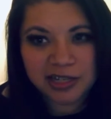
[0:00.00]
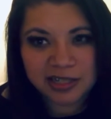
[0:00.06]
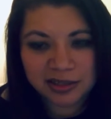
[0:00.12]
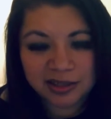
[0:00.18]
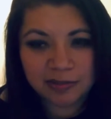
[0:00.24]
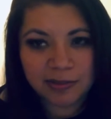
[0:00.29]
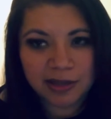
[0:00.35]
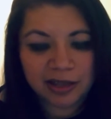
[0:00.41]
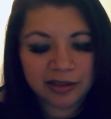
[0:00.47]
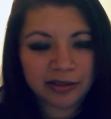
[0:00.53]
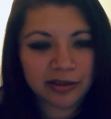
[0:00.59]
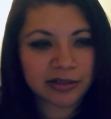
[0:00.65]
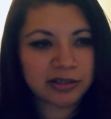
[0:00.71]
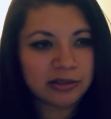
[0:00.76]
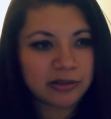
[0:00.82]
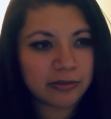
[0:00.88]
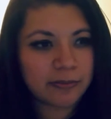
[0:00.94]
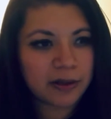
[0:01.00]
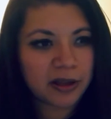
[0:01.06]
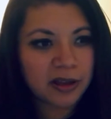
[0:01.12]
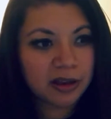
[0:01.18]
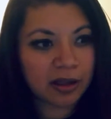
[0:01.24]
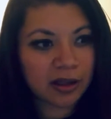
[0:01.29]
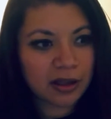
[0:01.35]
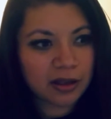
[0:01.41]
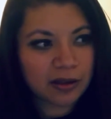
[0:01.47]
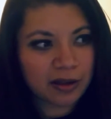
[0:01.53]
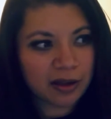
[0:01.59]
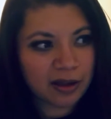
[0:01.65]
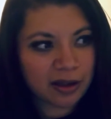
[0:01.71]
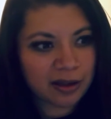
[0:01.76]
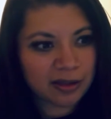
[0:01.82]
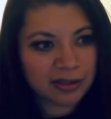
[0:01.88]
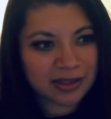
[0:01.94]
of them that you could do, but
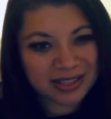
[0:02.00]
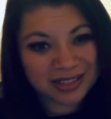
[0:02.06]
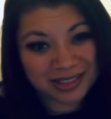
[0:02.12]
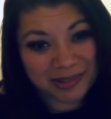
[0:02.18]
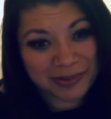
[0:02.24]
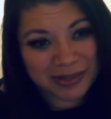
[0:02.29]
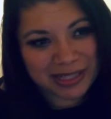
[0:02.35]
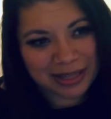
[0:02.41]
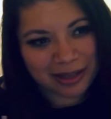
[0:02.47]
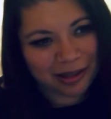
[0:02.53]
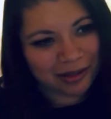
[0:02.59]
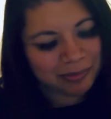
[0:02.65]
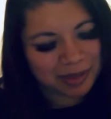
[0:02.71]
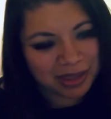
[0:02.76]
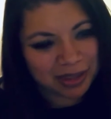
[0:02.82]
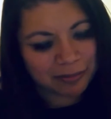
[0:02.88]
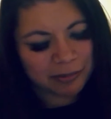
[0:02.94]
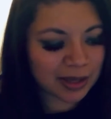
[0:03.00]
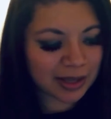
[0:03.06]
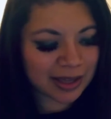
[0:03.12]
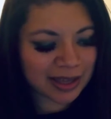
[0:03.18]
these are the ones that help me the most.